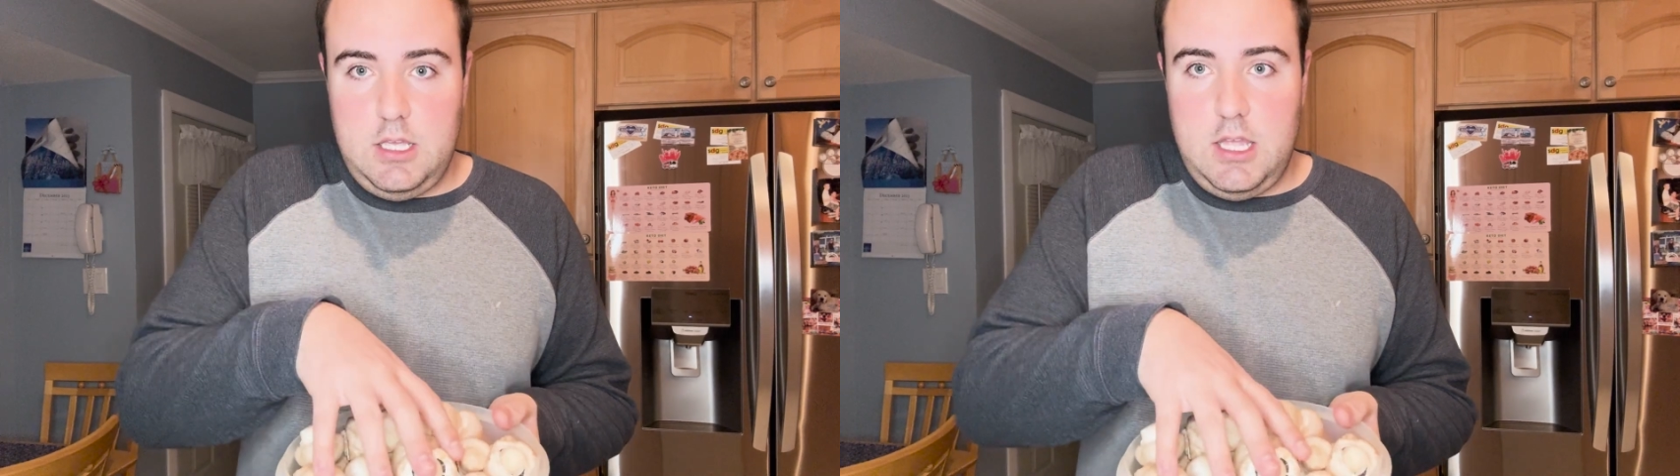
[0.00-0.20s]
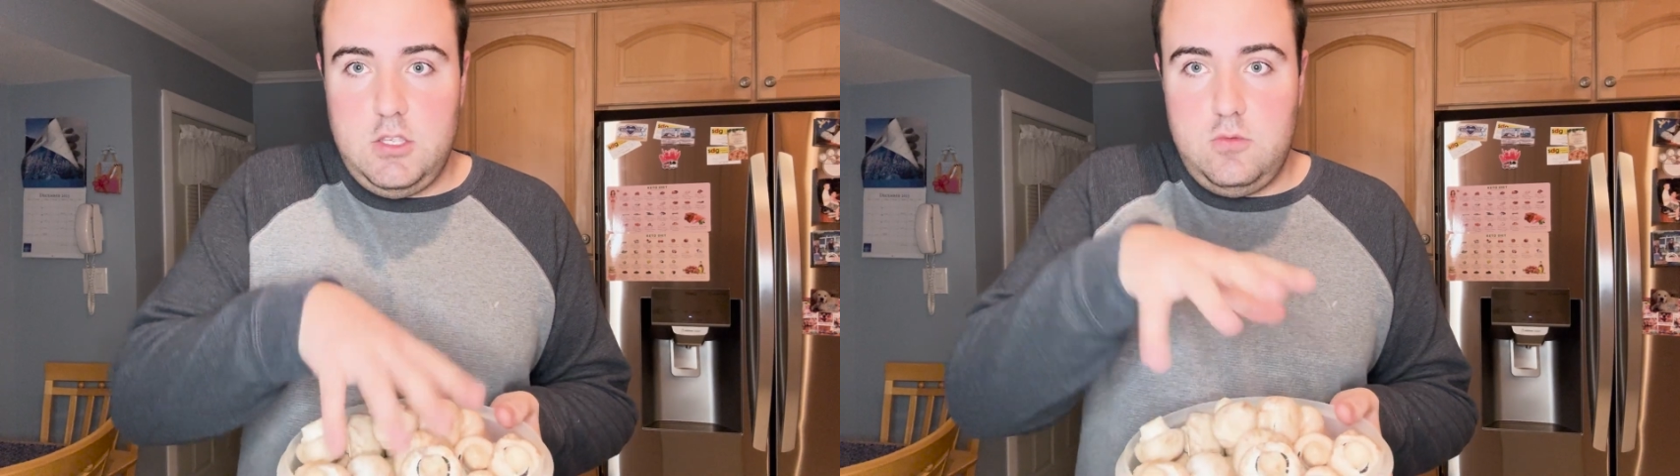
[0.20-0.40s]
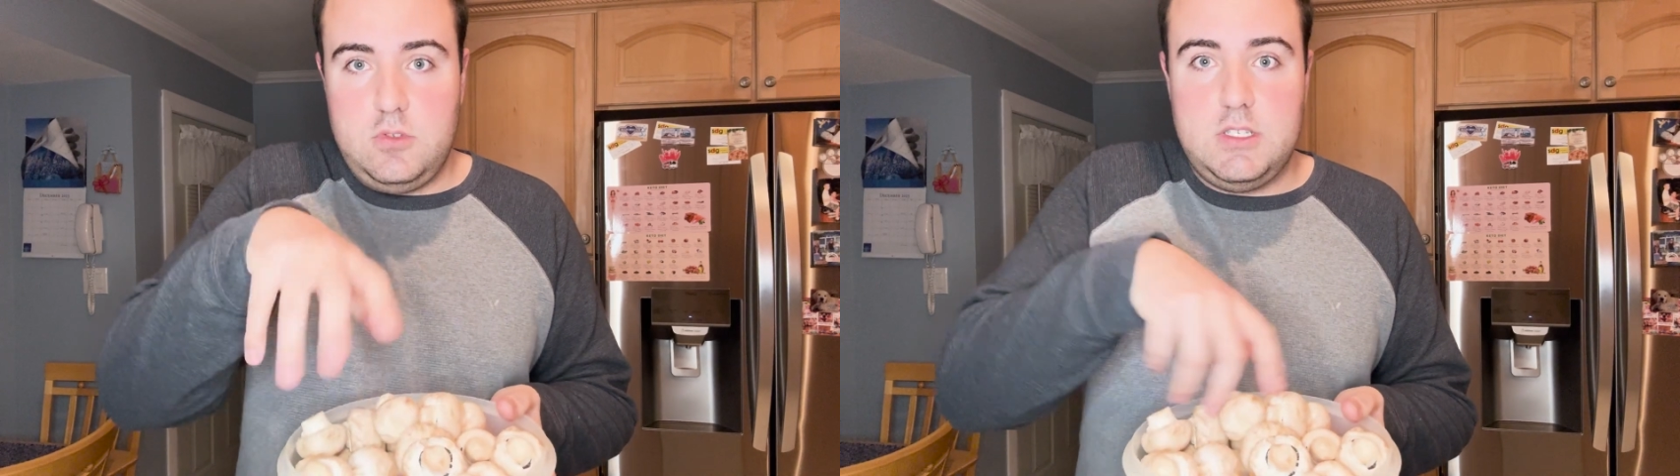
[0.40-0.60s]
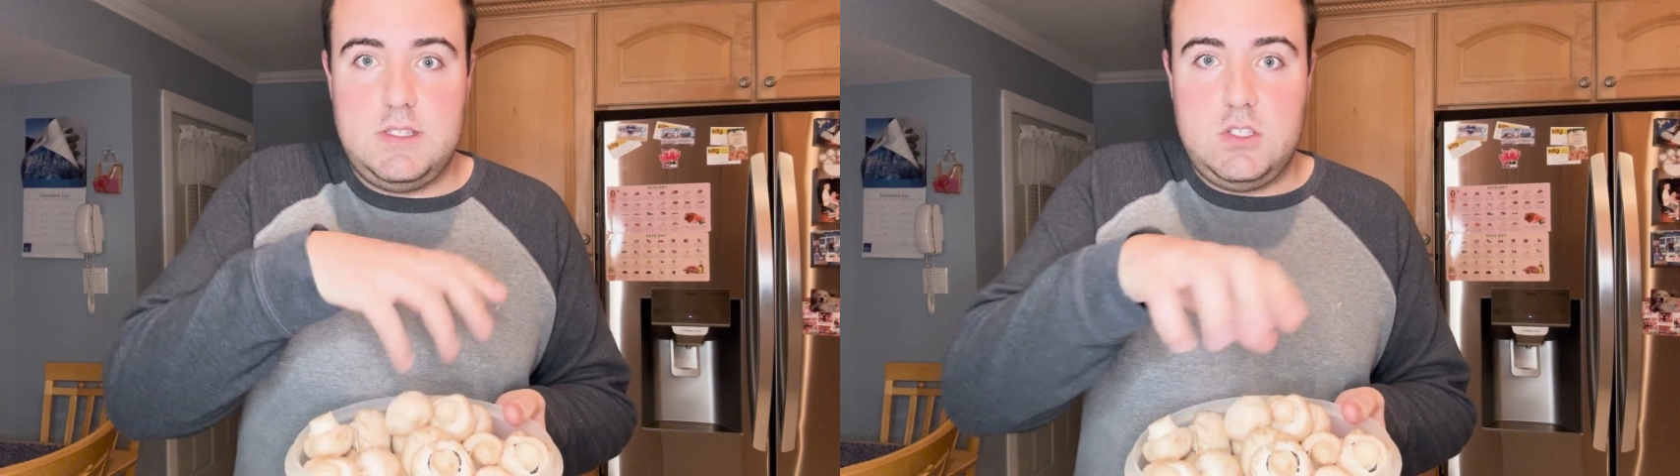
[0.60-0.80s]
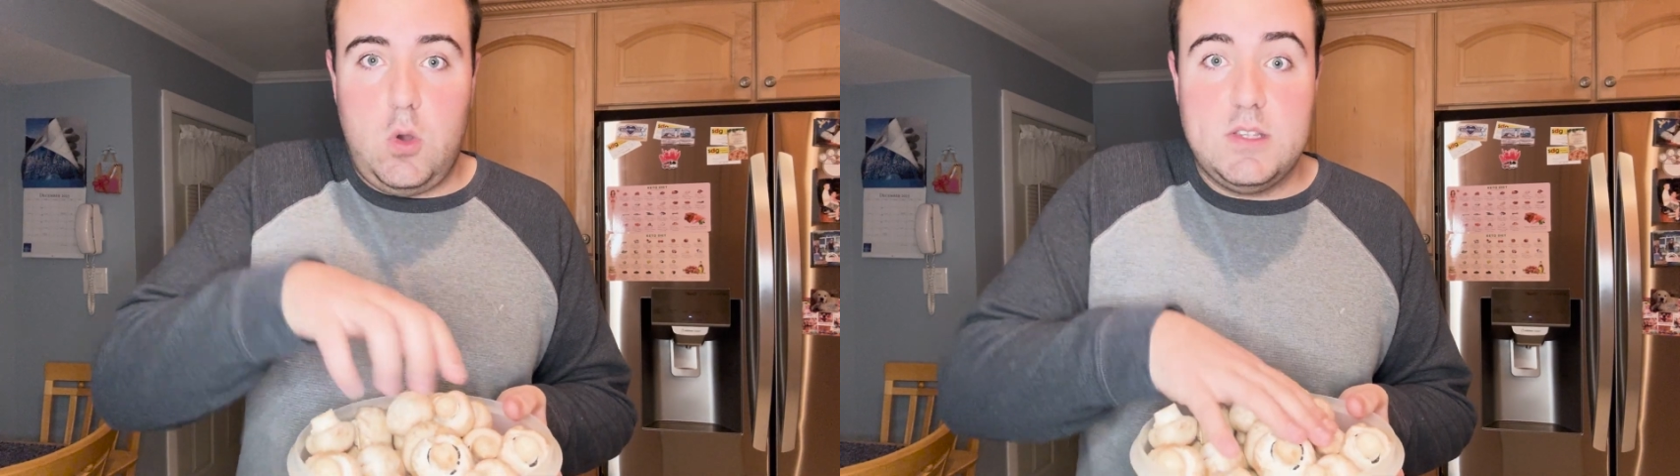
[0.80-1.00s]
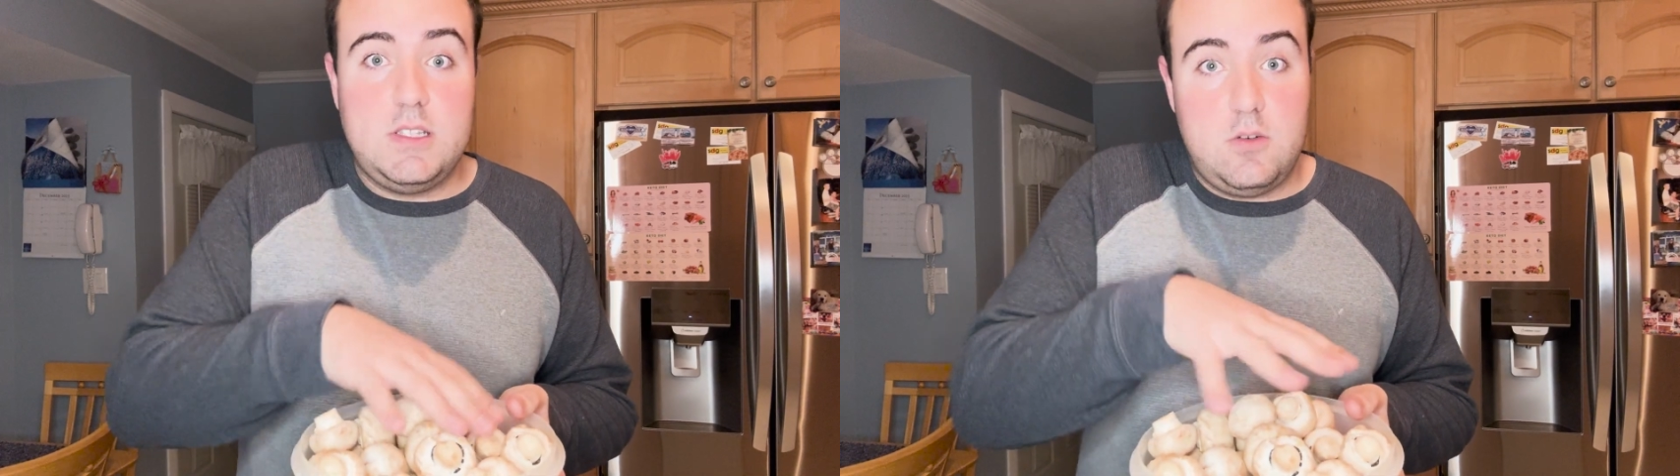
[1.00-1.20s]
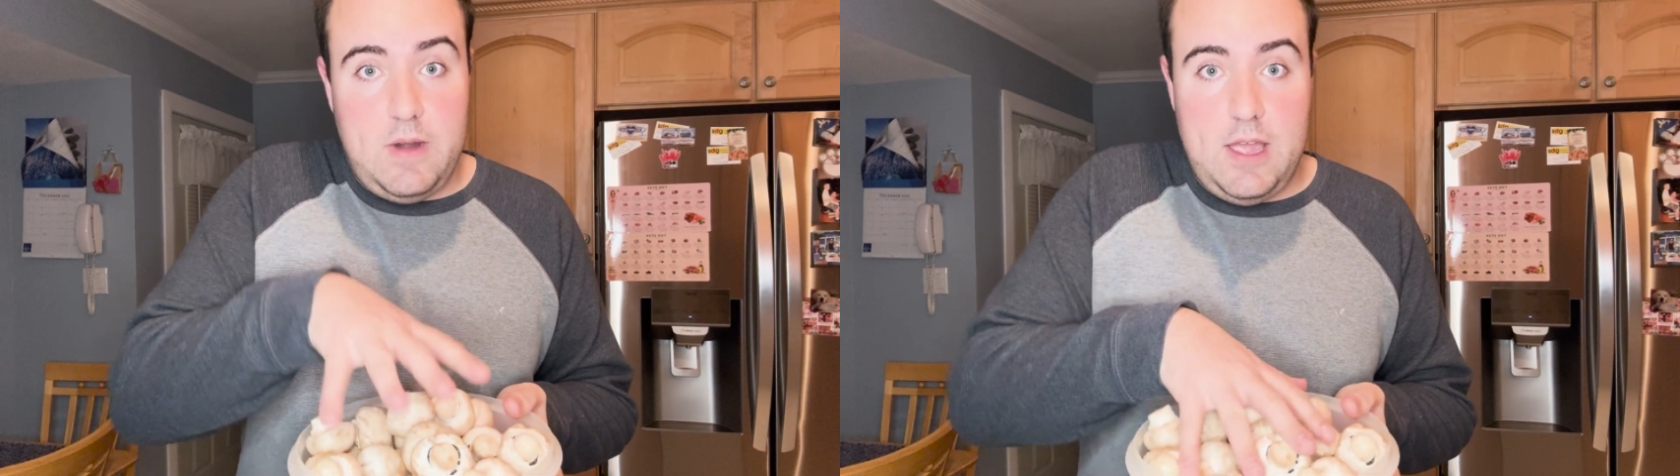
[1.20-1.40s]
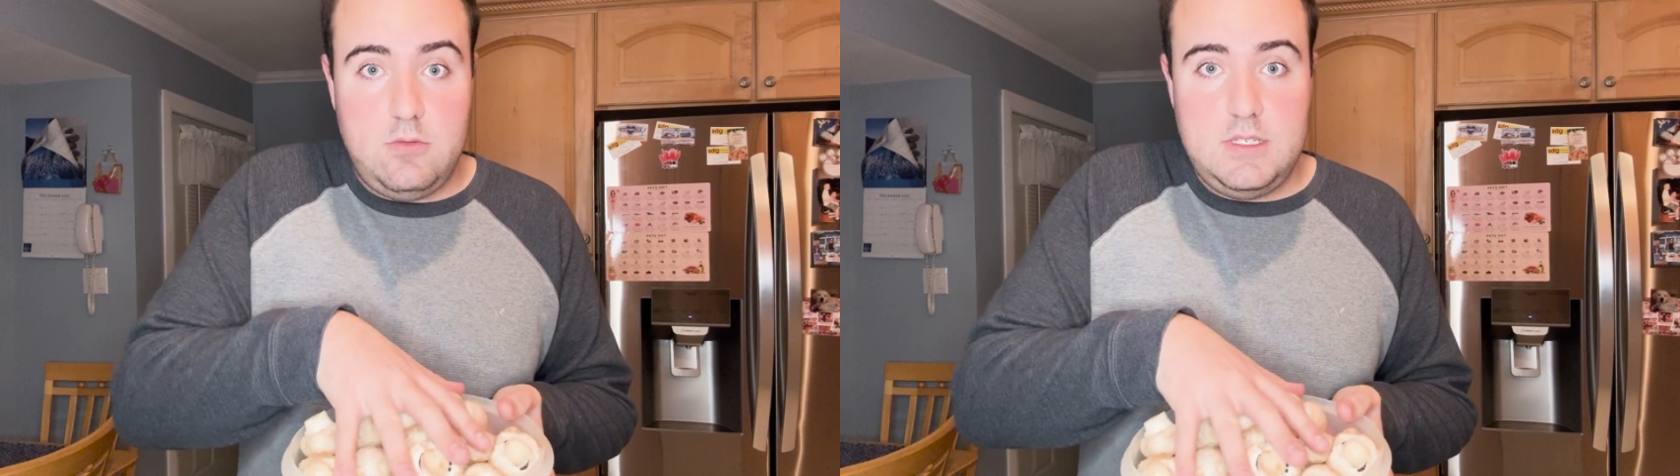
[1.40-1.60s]
and you just toss it
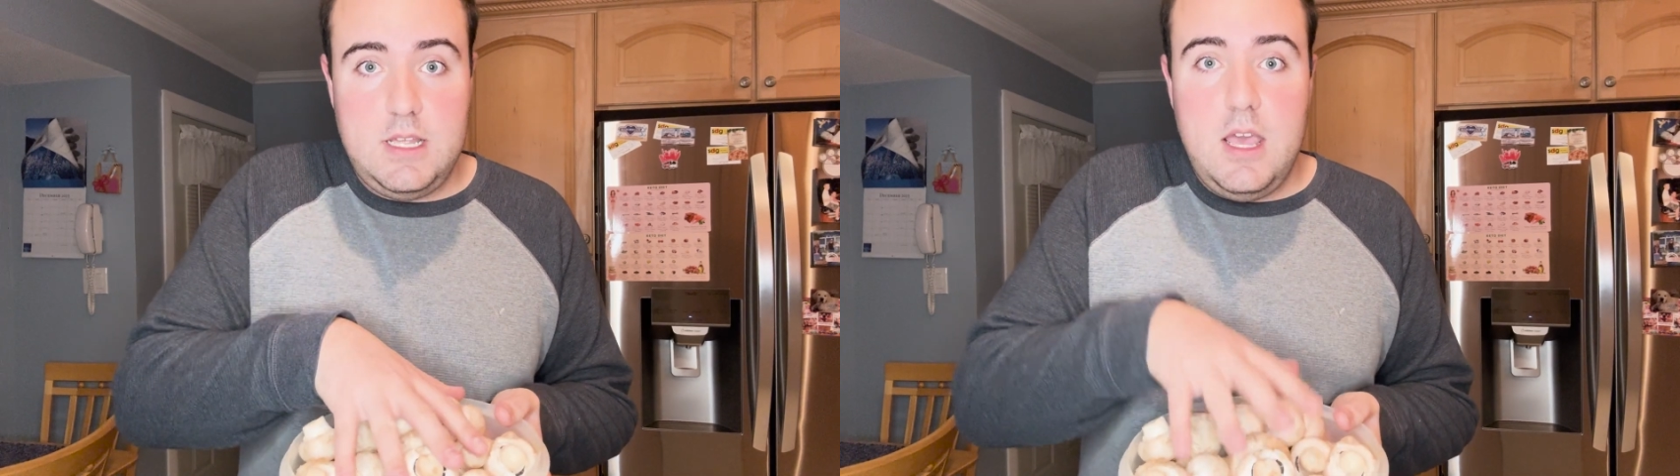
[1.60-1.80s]
around